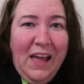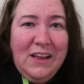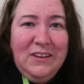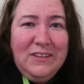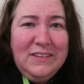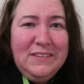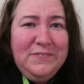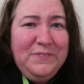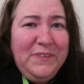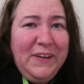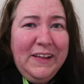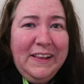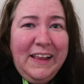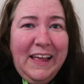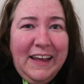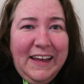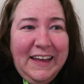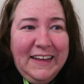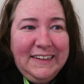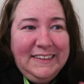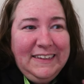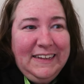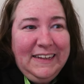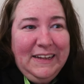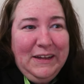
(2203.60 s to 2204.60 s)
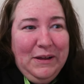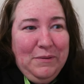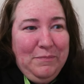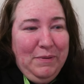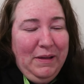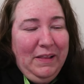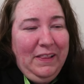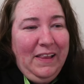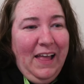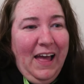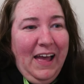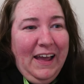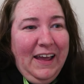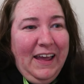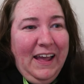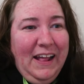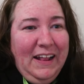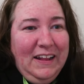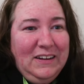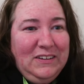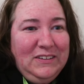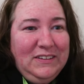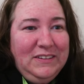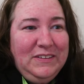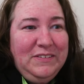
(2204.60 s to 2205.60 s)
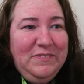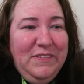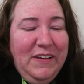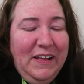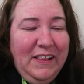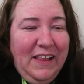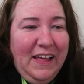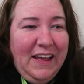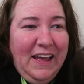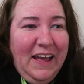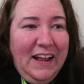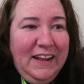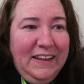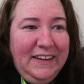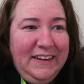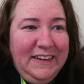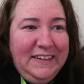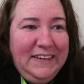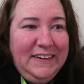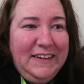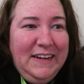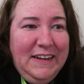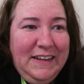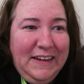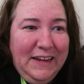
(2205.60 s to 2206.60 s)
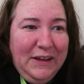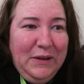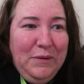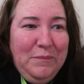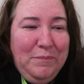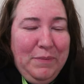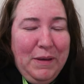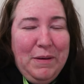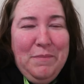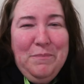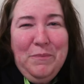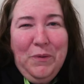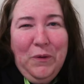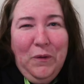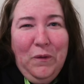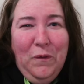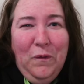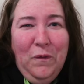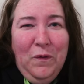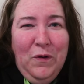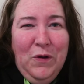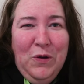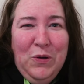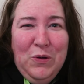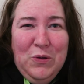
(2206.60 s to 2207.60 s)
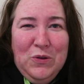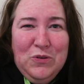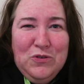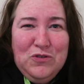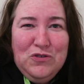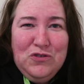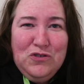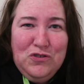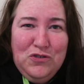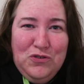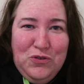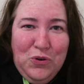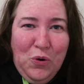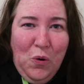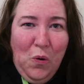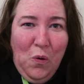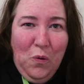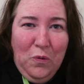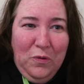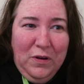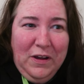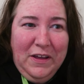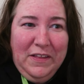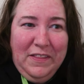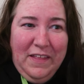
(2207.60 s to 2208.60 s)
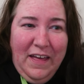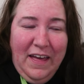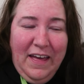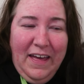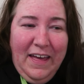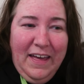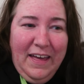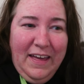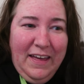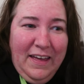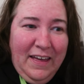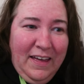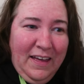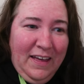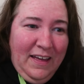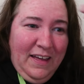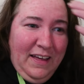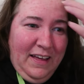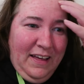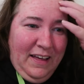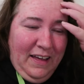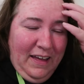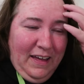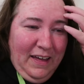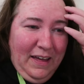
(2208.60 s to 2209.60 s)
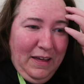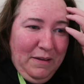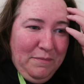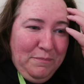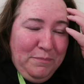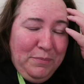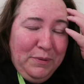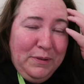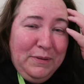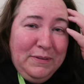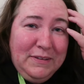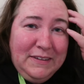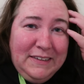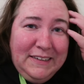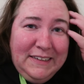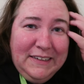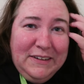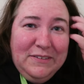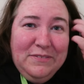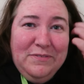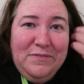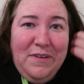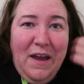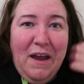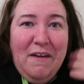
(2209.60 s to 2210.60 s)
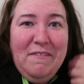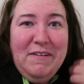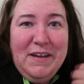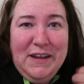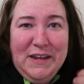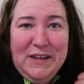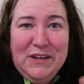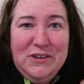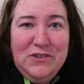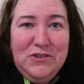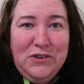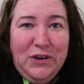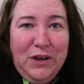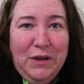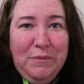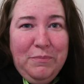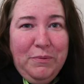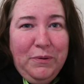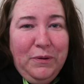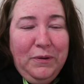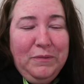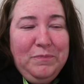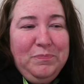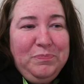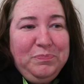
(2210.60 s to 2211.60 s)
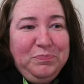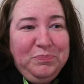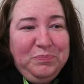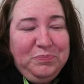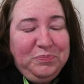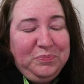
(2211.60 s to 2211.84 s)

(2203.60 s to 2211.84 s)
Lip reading: I just feel like it's a little bit lacking. I just feel like I needed a little bit more story there. But it's still very enjoyable.